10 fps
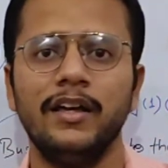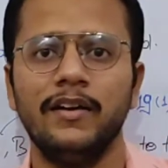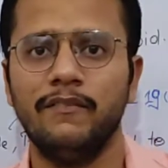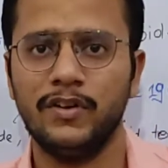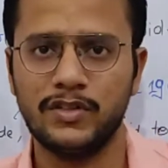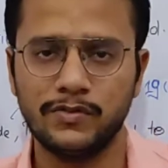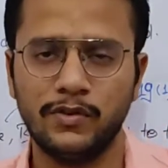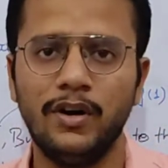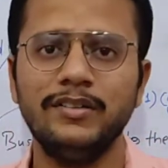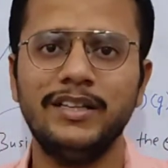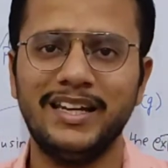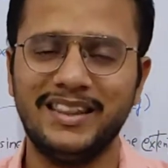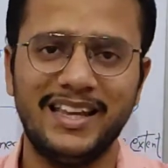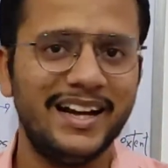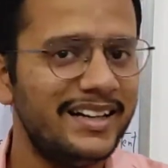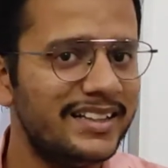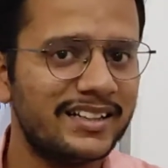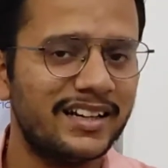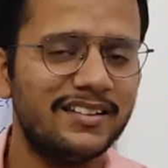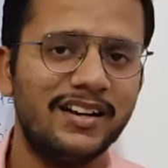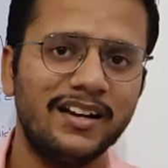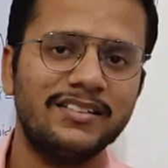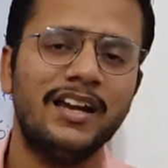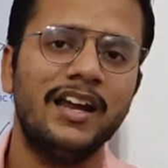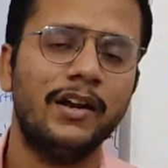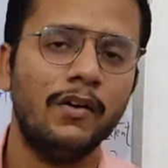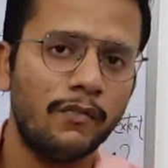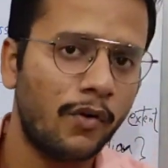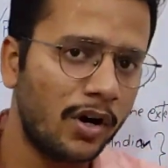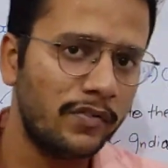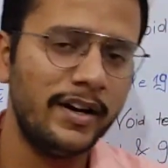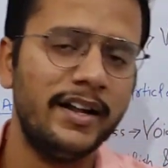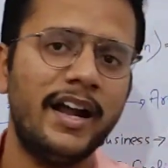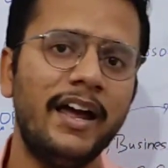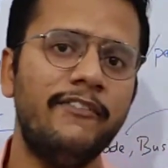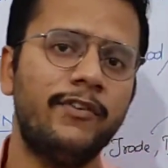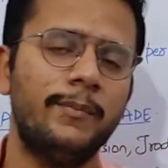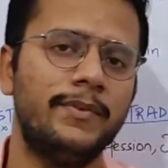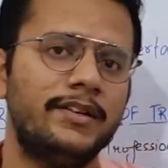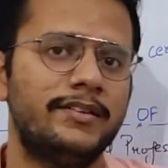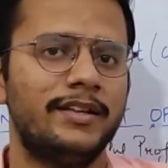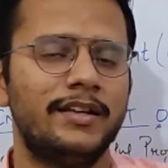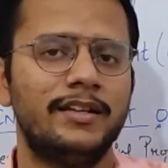which was in the Indian context. Now what we derive from this?